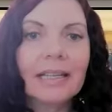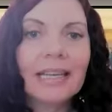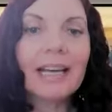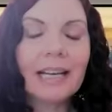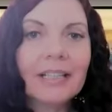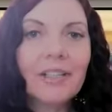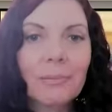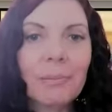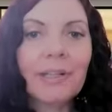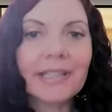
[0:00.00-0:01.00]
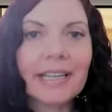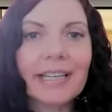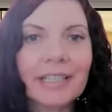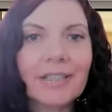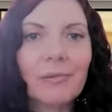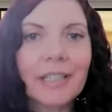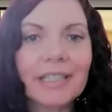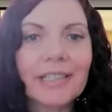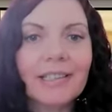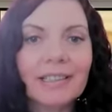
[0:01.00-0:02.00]
Yeah, I do pulsating. Squeeze.
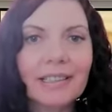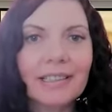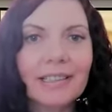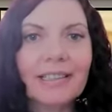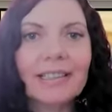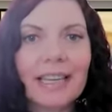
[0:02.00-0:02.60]
Pulsating. Okay.